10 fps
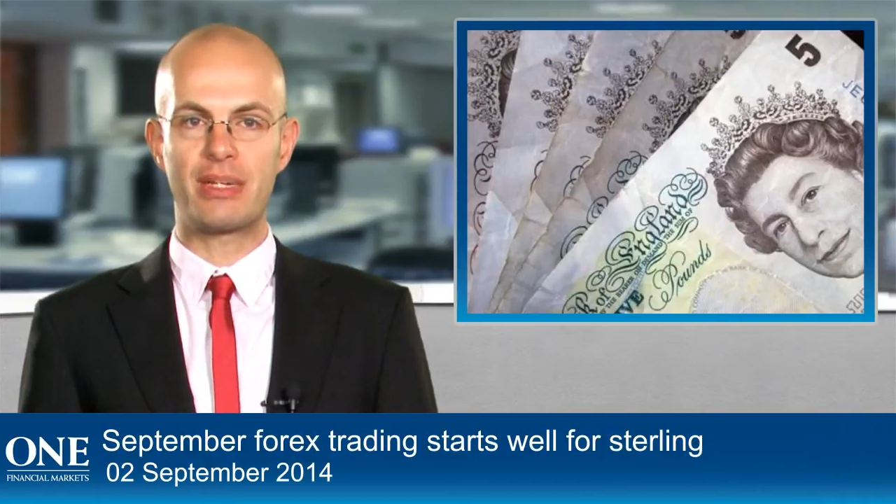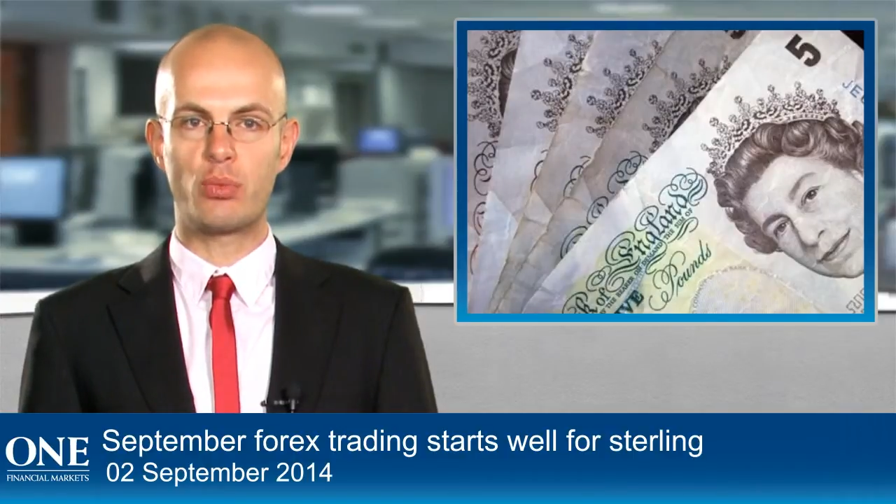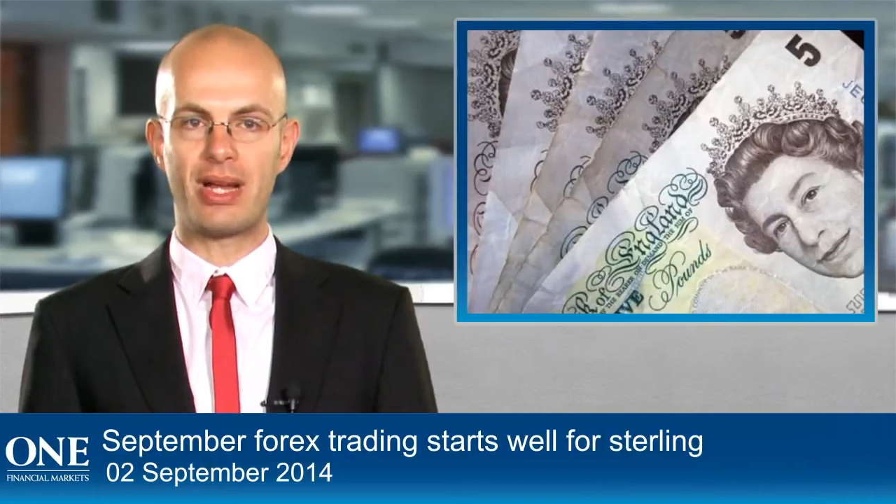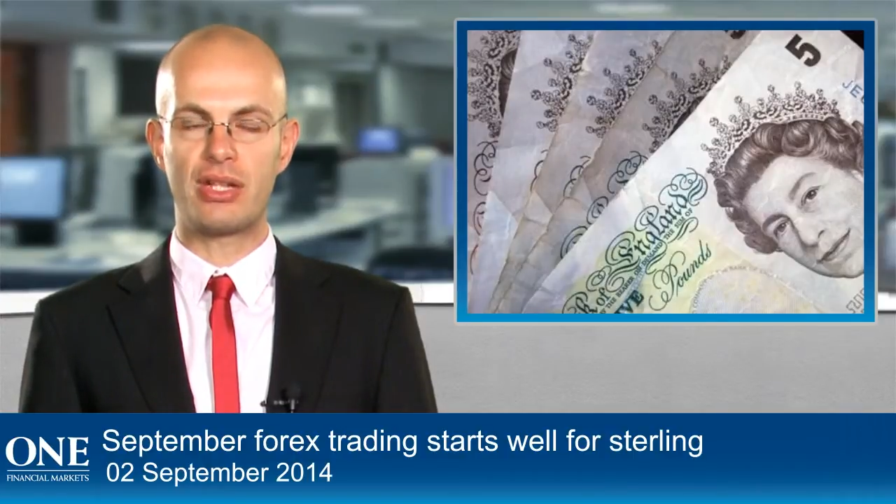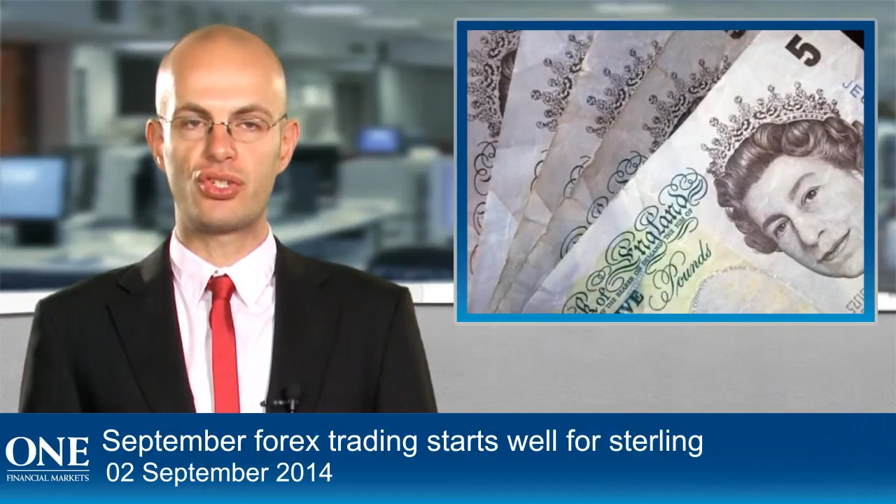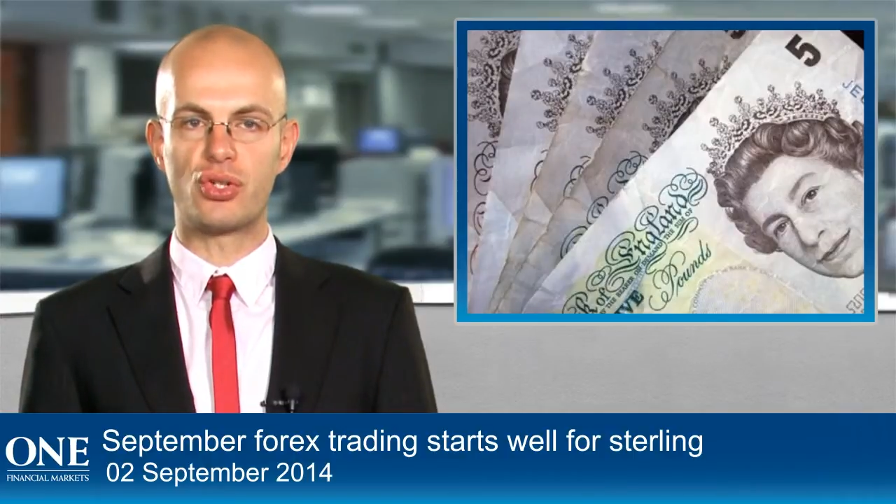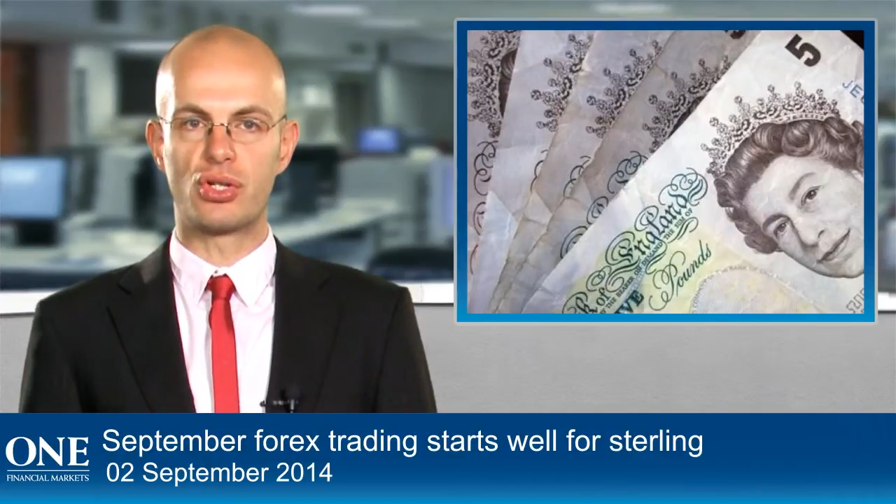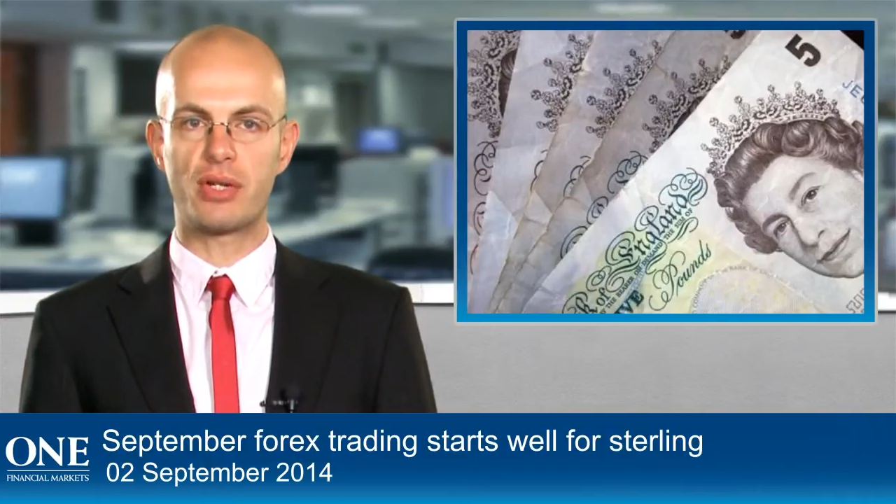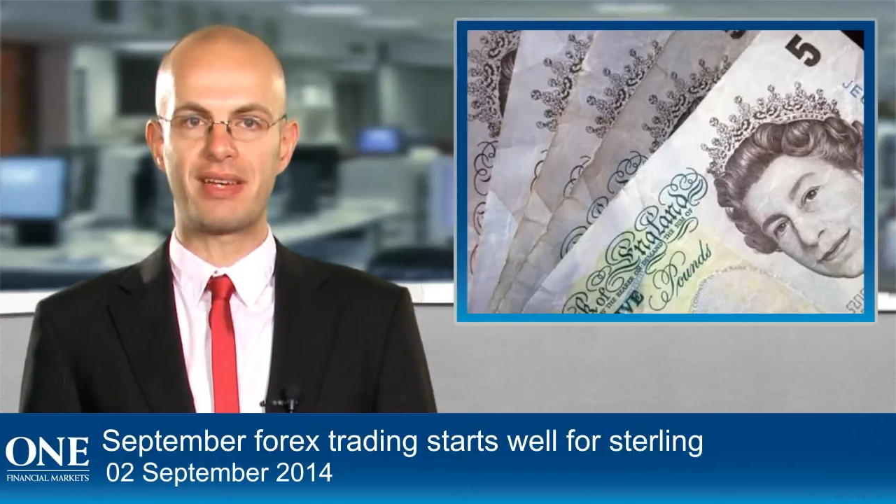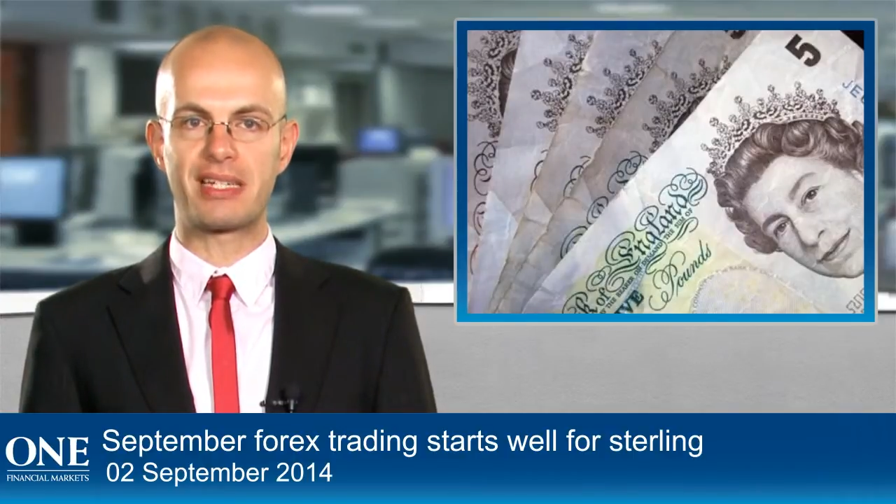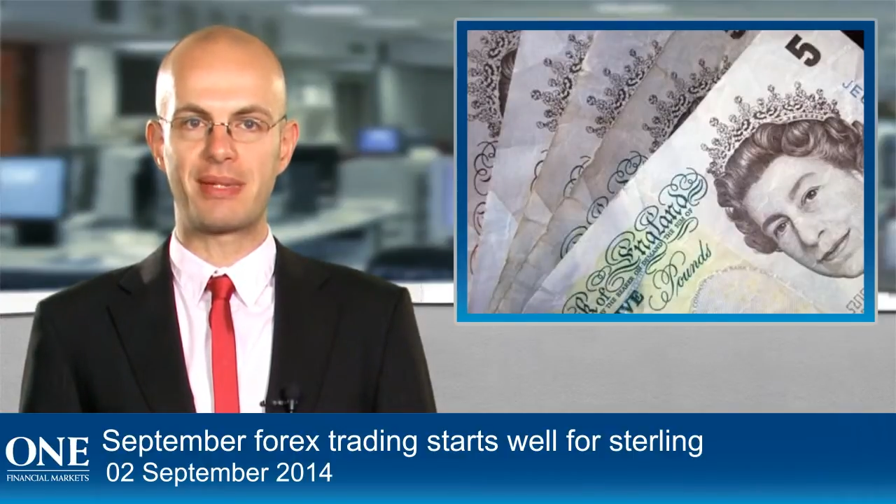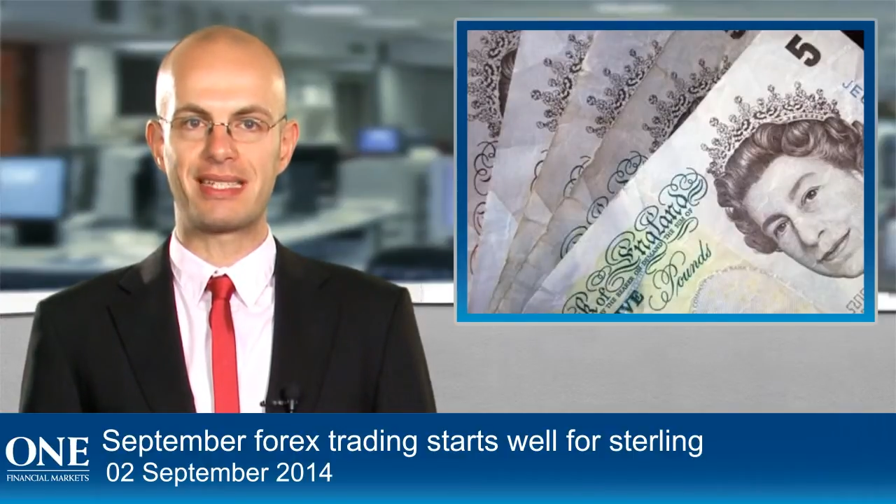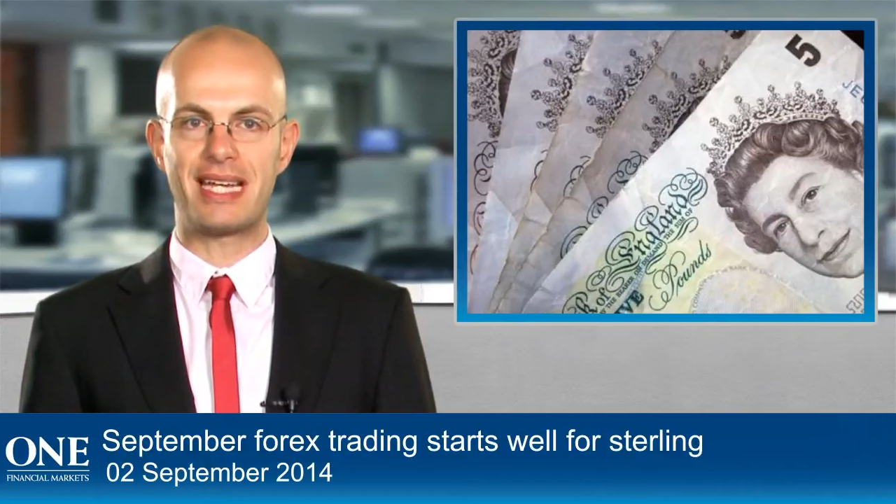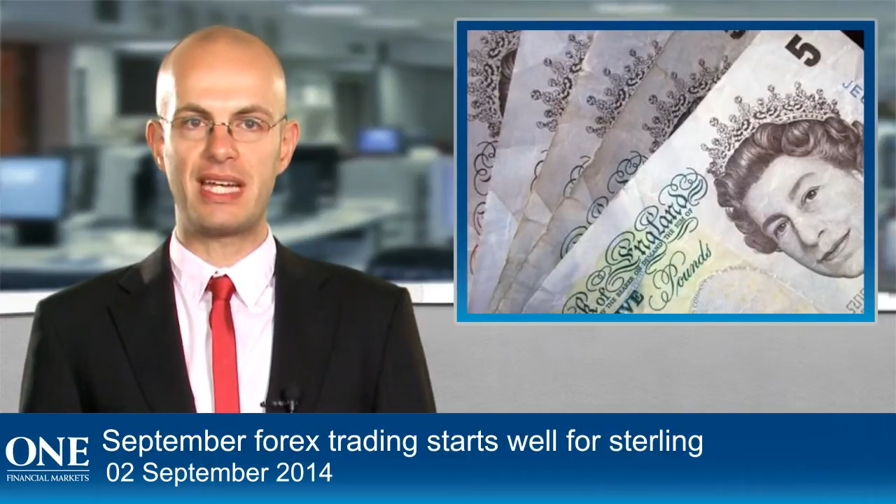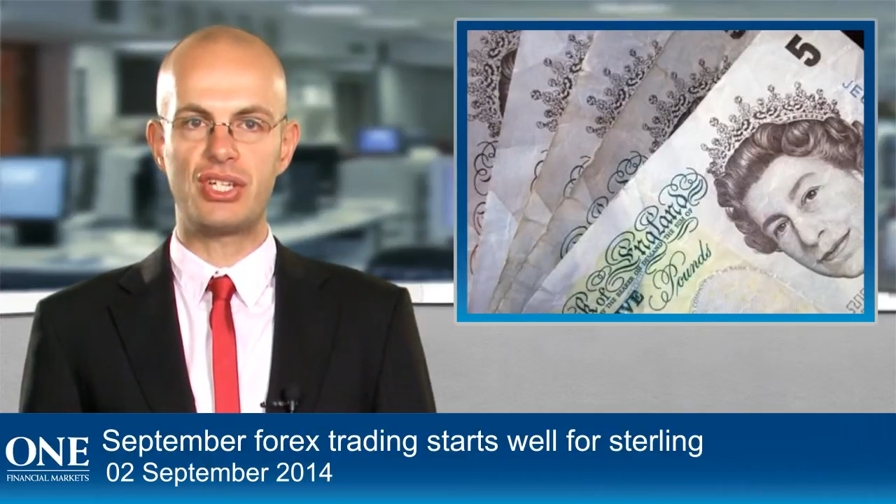in well short of
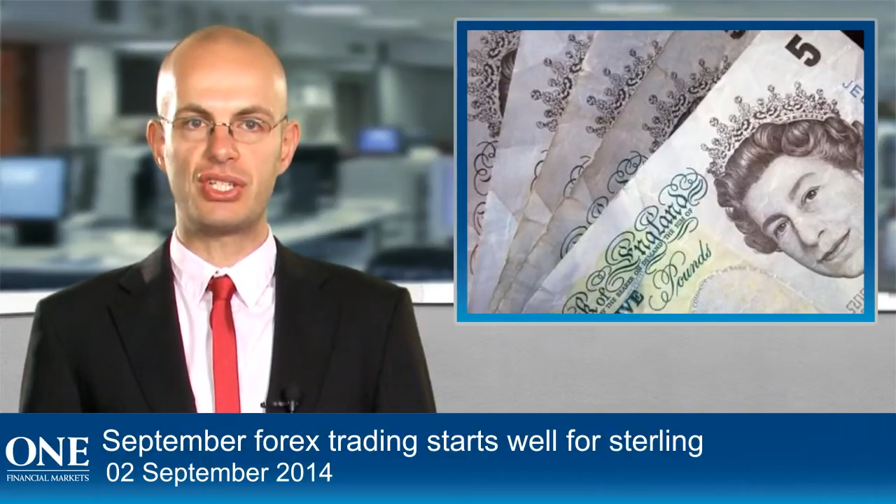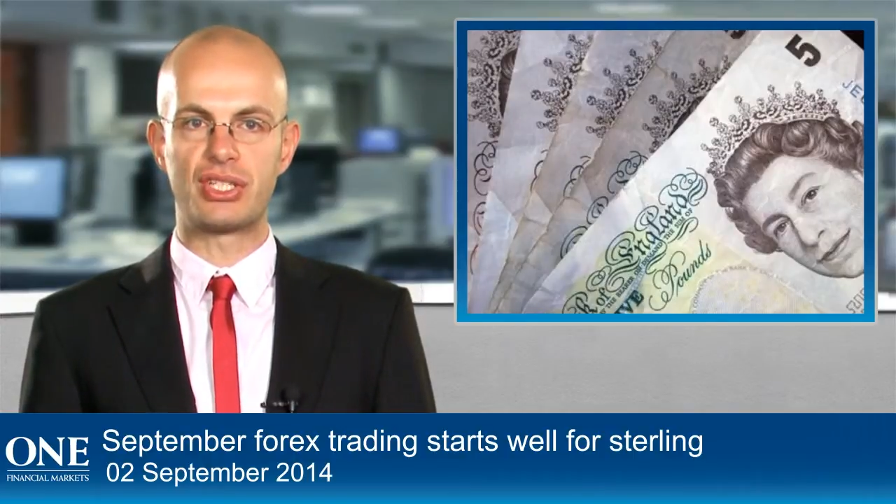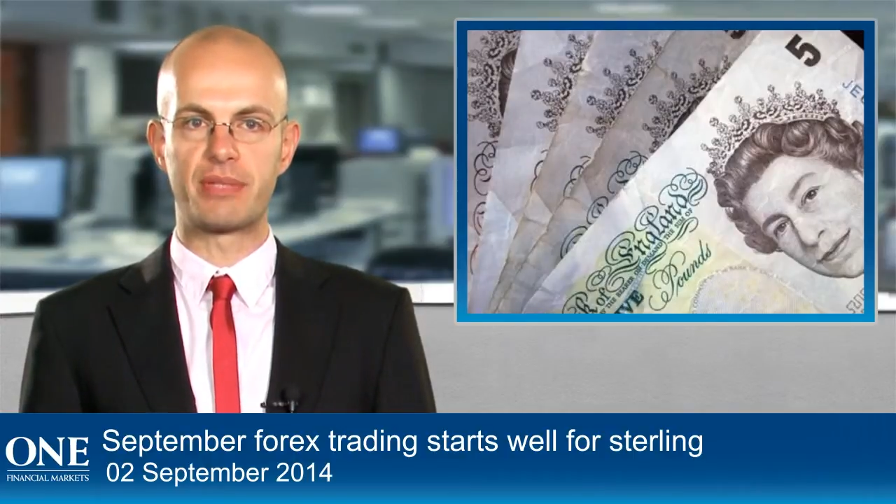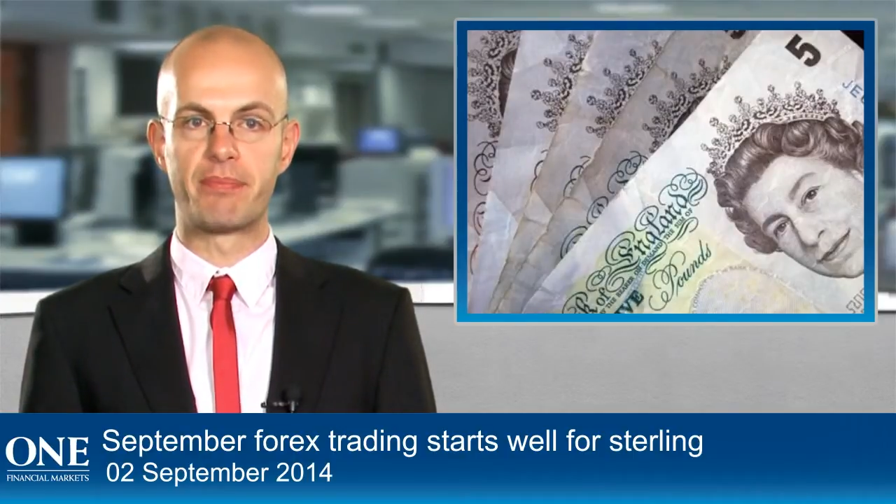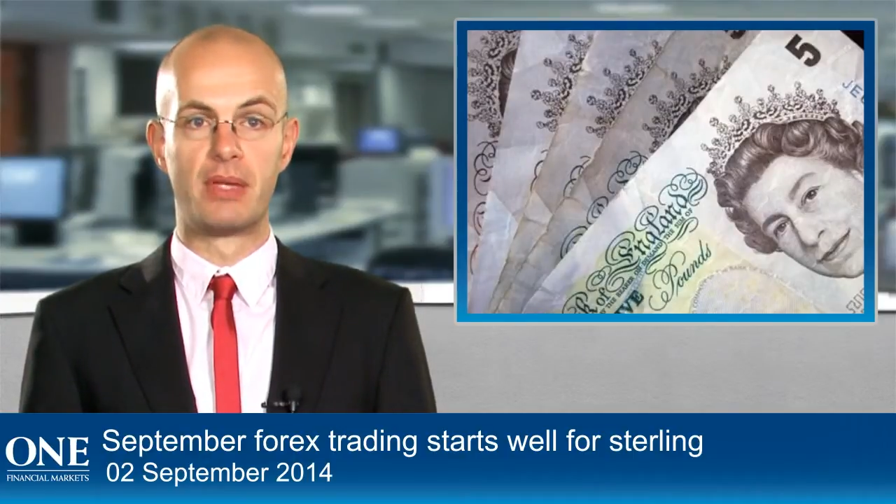expectations.